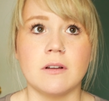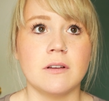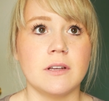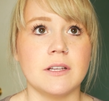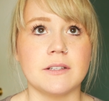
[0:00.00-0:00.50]

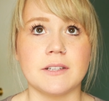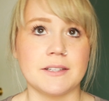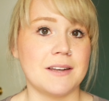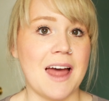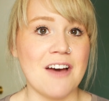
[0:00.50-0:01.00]
he's
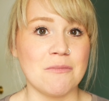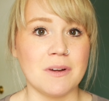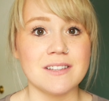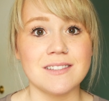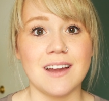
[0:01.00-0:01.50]
6.5
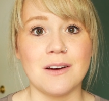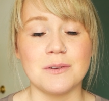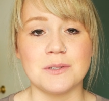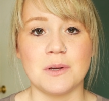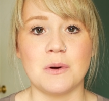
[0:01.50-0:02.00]
months now,
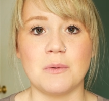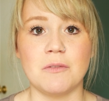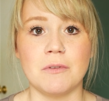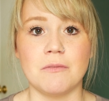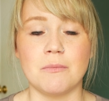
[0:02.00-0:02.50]
so
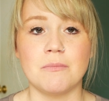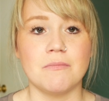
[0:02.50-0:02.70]
we've been